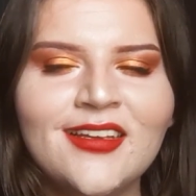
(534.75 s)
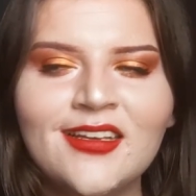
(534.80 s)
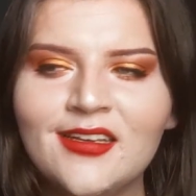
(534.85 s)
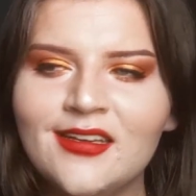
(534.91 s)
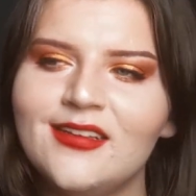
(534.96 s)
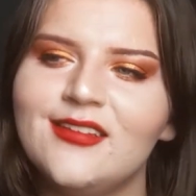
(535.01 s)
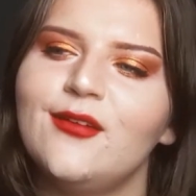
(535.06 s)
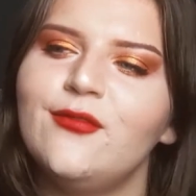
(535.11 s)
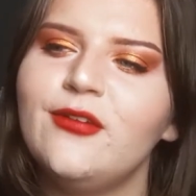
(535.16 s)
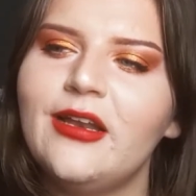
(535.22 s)

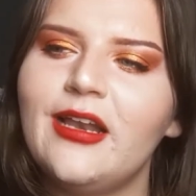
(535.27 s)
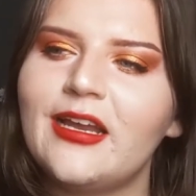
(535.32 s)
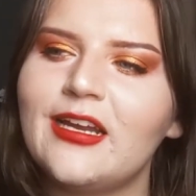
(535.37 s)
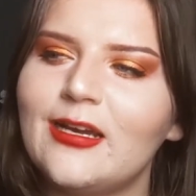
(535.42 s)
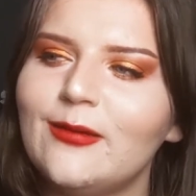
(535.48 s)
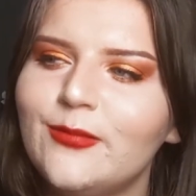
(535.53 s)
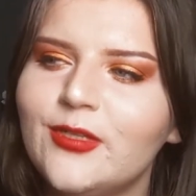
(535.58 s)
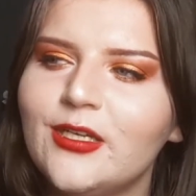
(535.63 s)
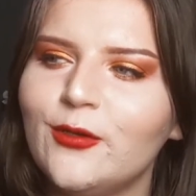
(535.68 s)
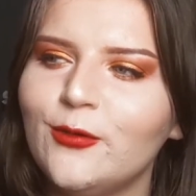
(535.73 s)
because I feel like
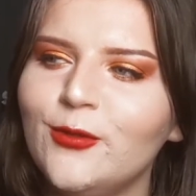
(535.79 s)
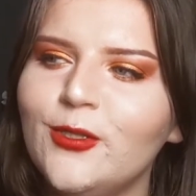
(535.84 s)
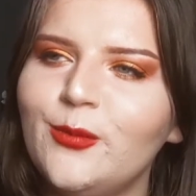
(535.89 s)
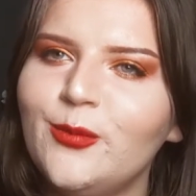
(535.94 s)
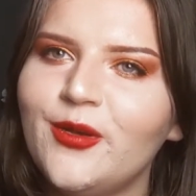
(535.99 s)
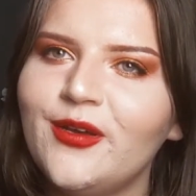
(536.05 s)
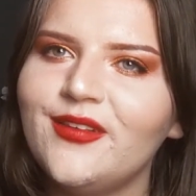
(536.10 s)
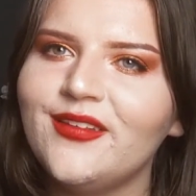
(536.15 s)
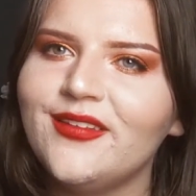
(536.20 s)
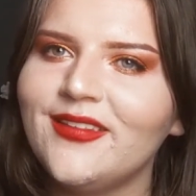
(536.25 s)
I'm the only
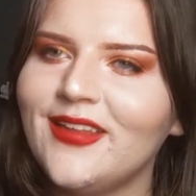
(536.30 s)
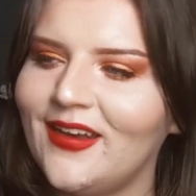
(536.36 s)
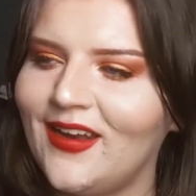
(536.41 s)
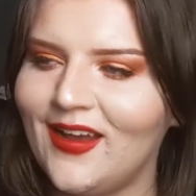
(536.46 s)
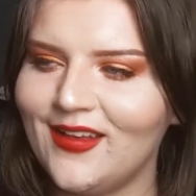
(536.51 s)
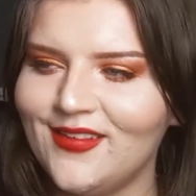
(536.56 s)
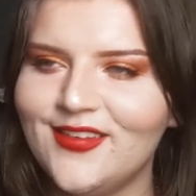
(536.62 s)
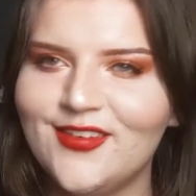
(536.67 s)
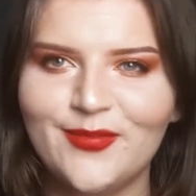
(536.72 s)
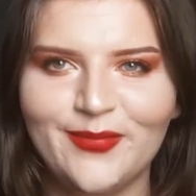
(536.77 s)
person that
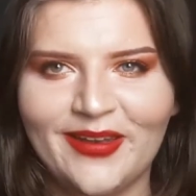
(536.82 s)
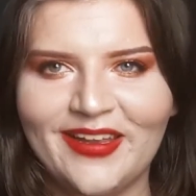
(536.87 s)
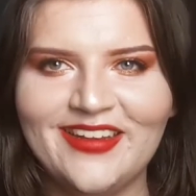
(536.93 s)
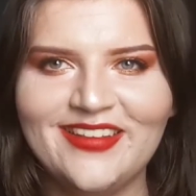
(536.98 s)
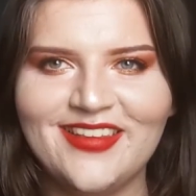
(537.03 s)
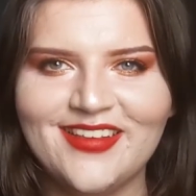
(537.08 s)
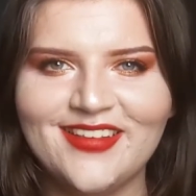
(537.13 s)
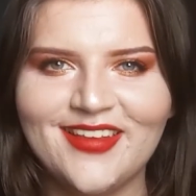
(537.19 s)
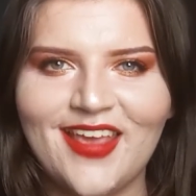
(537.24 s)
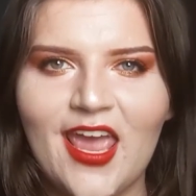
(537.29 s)
hasn't played
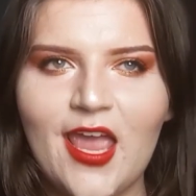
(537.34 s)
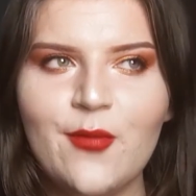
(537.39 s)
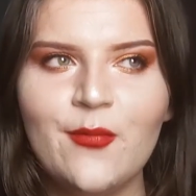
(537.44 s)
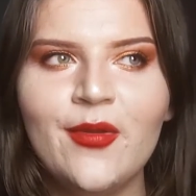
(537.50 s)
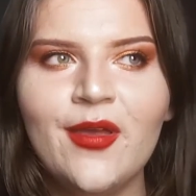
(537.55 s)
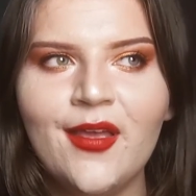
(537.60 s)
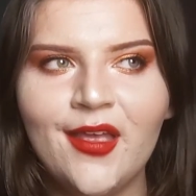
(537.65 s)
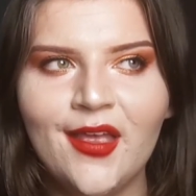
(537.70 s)
this game.